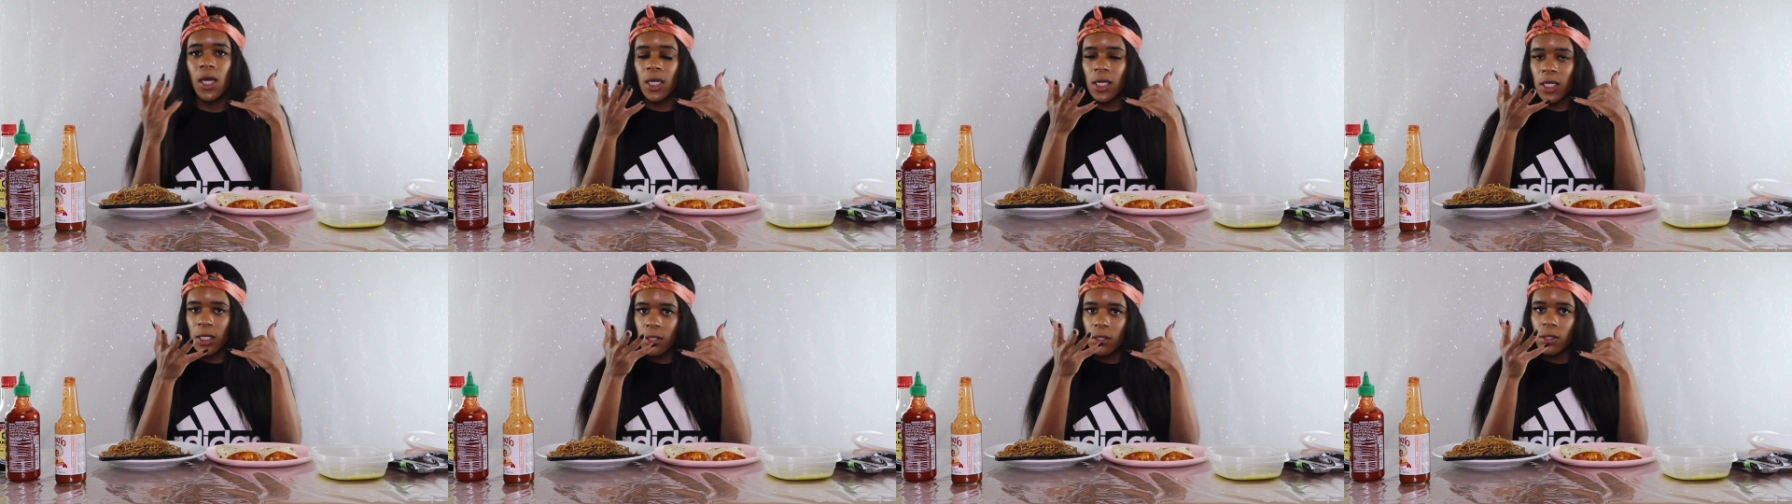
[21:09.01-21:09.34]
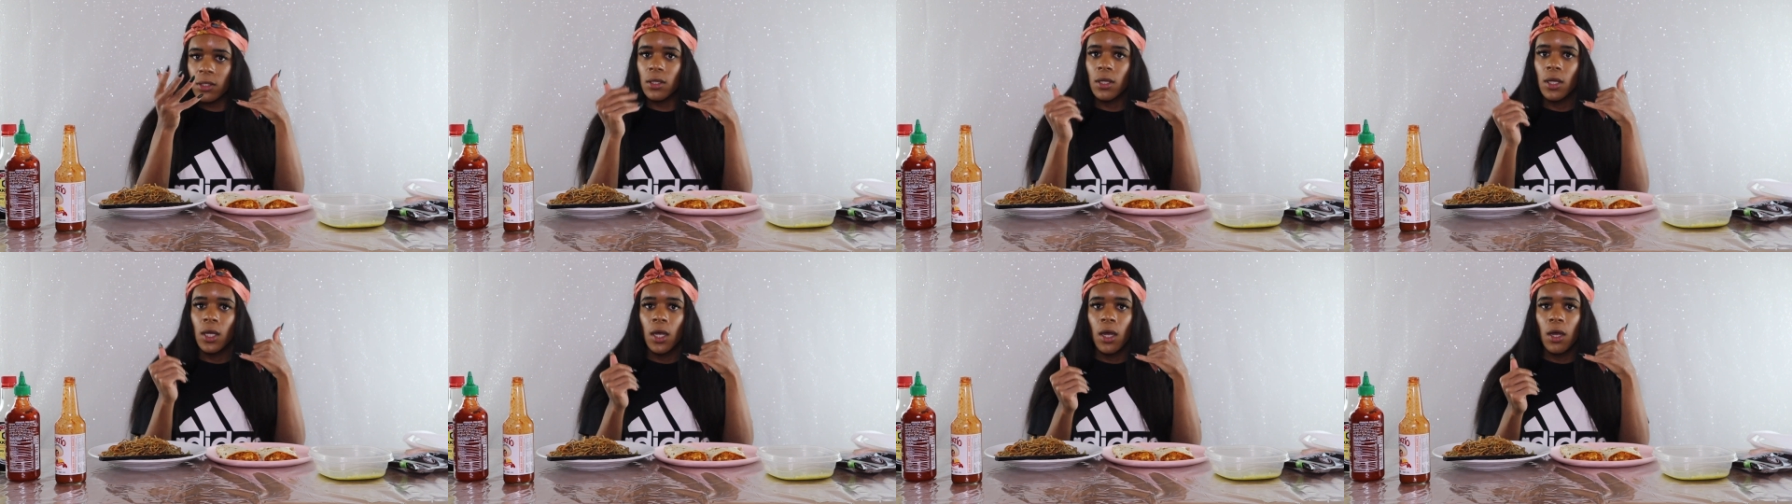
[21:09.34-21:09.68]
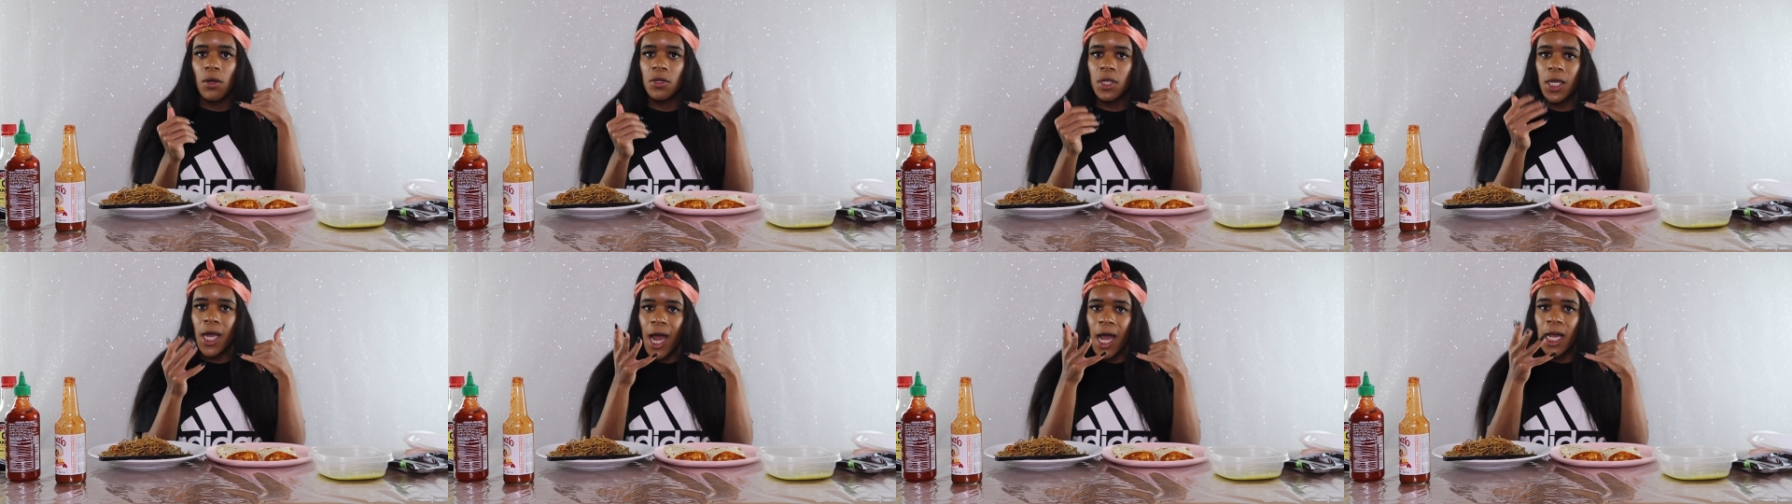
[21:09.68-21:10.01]
Because
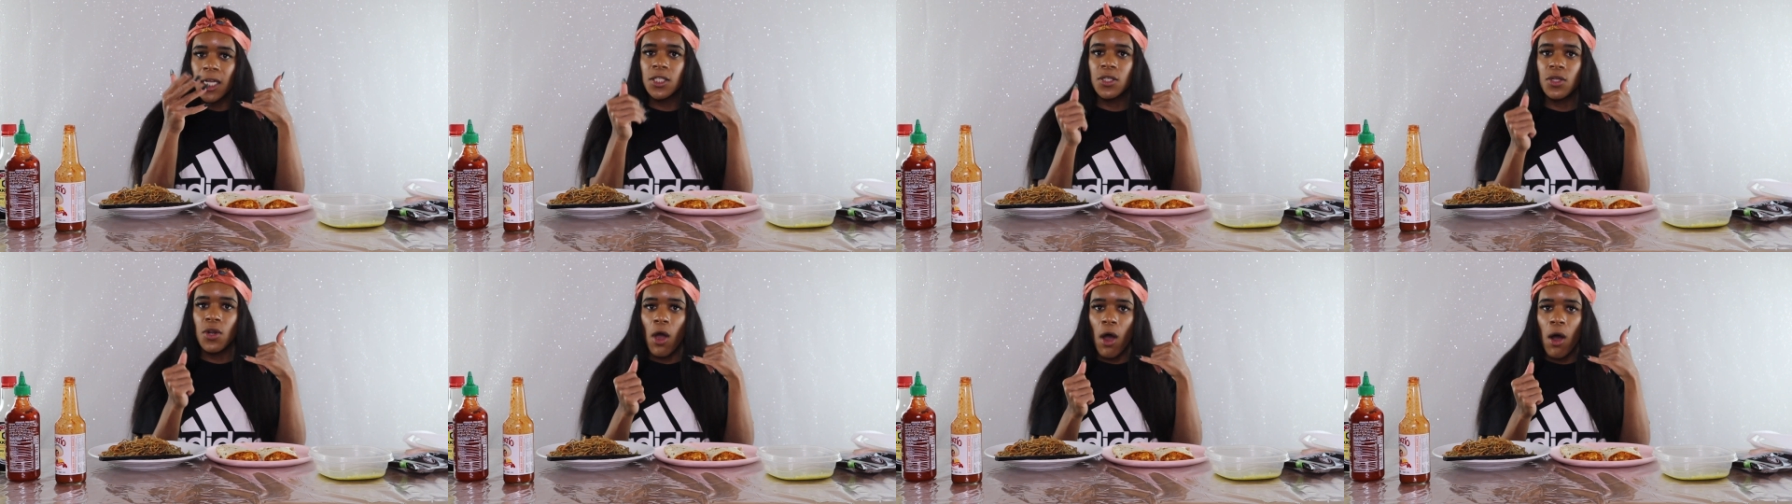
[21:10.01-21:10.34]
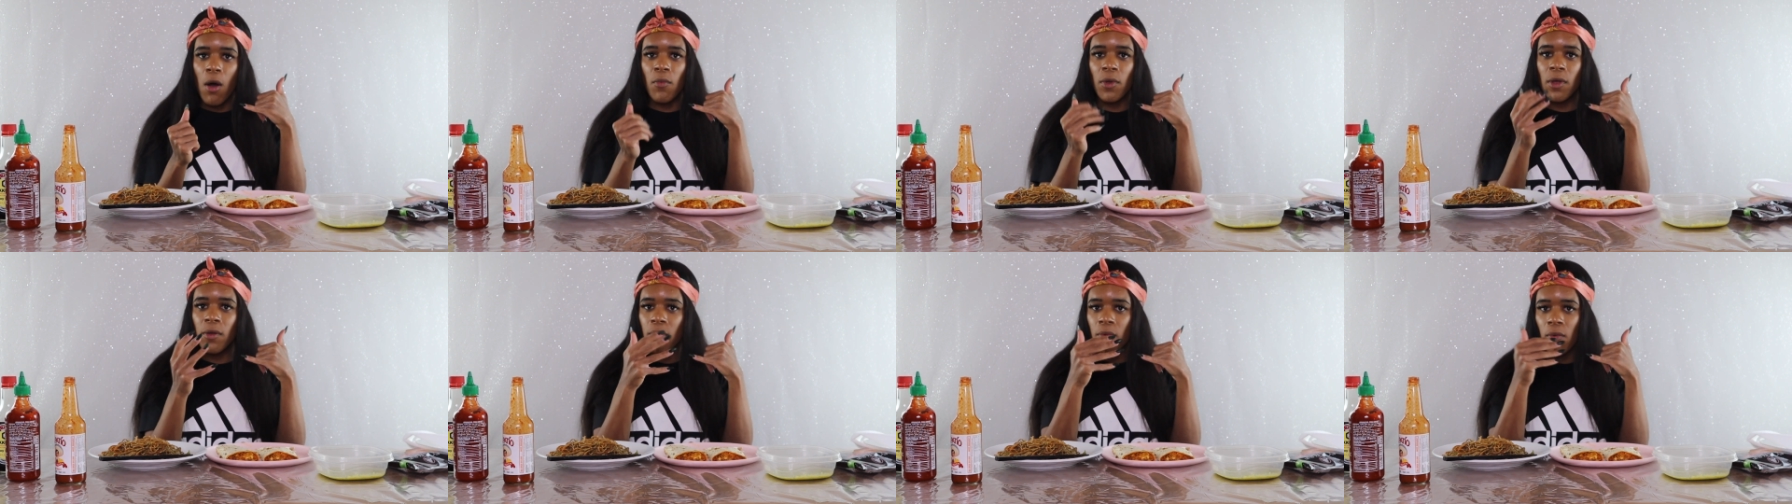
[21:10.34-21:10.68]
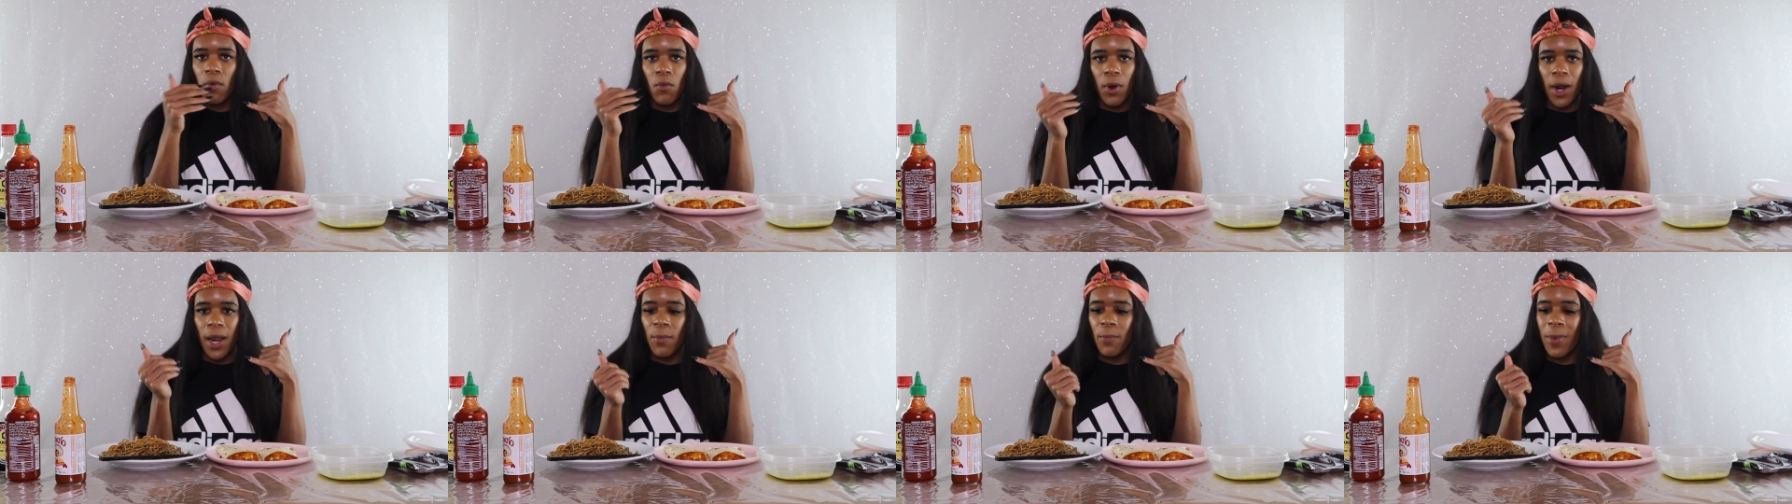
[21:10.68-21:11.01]
if you guys know me
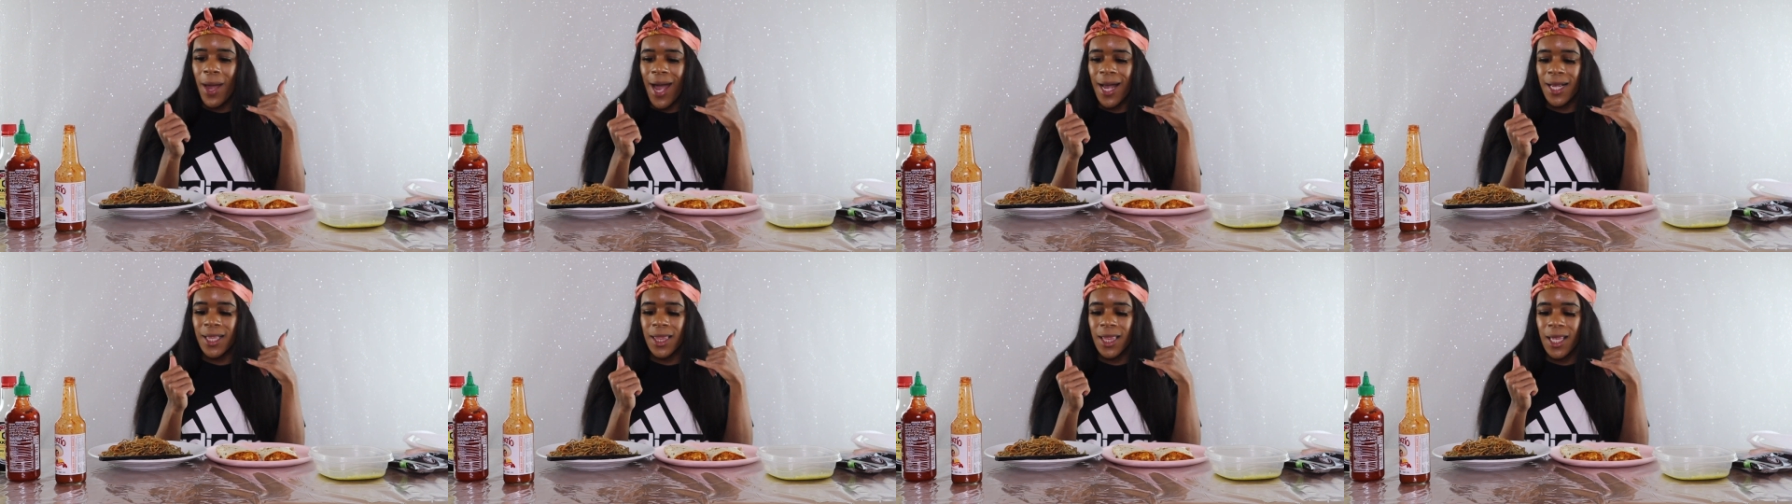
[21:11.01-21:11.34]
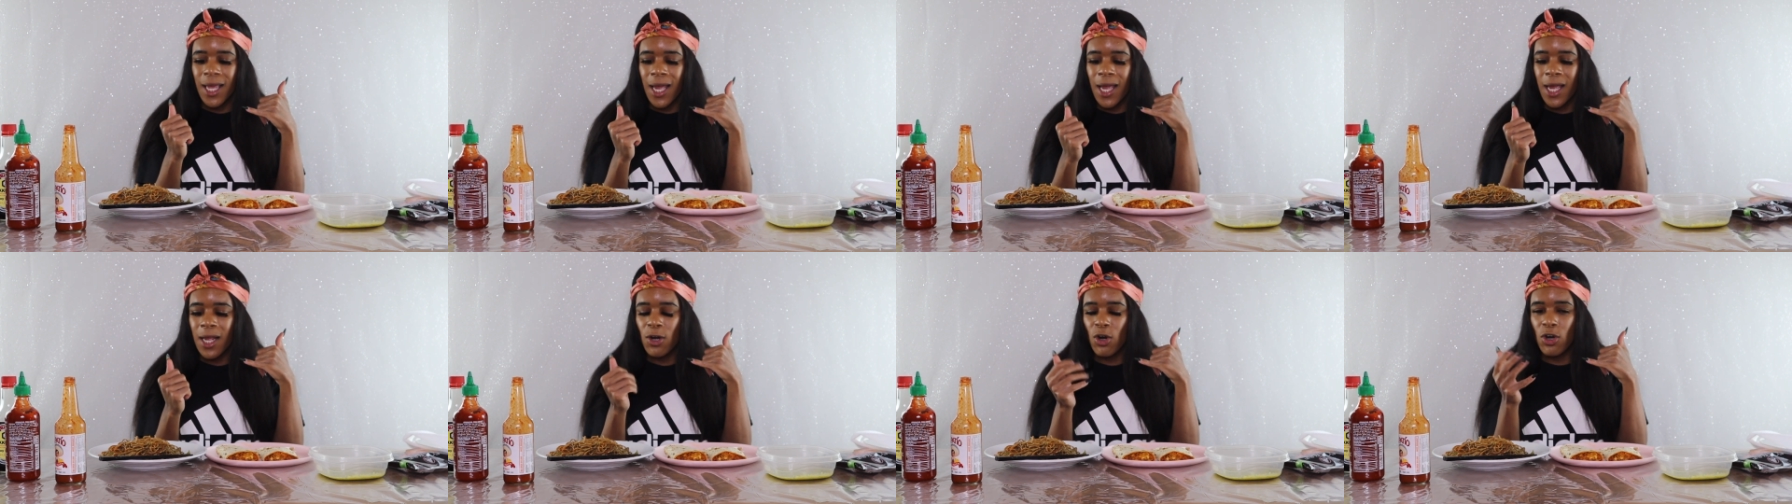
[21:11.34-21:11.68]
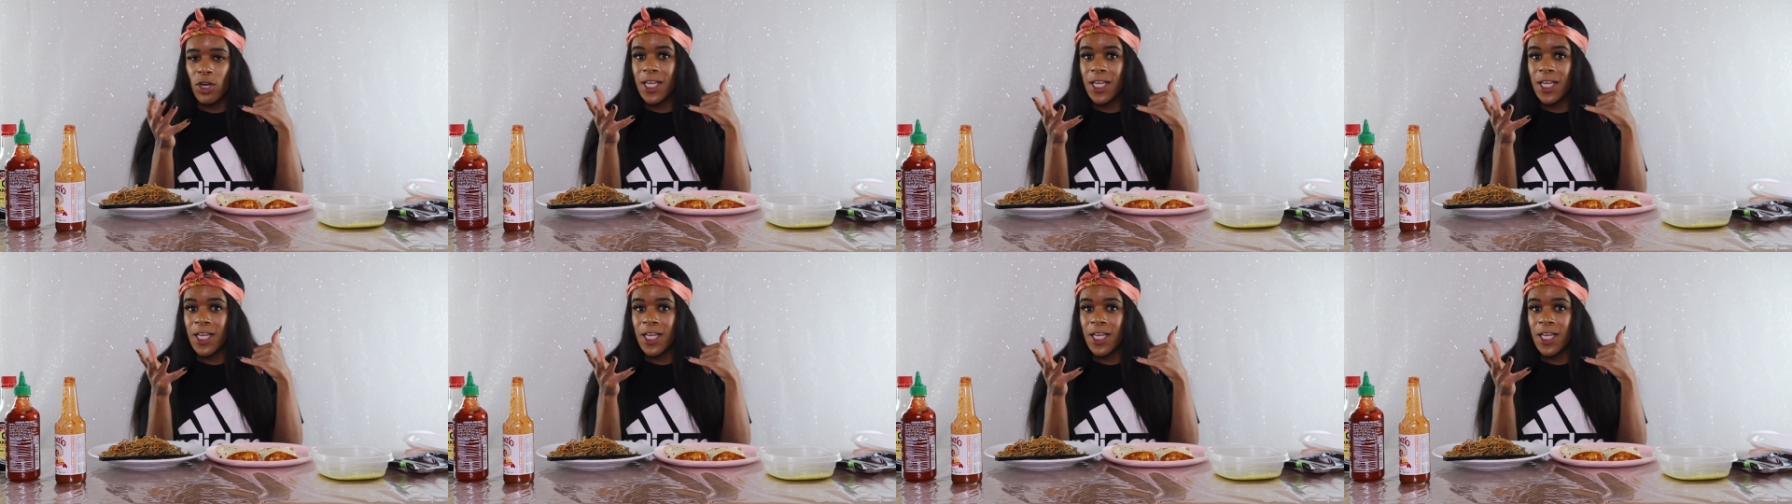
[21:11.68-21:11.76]
from way back then,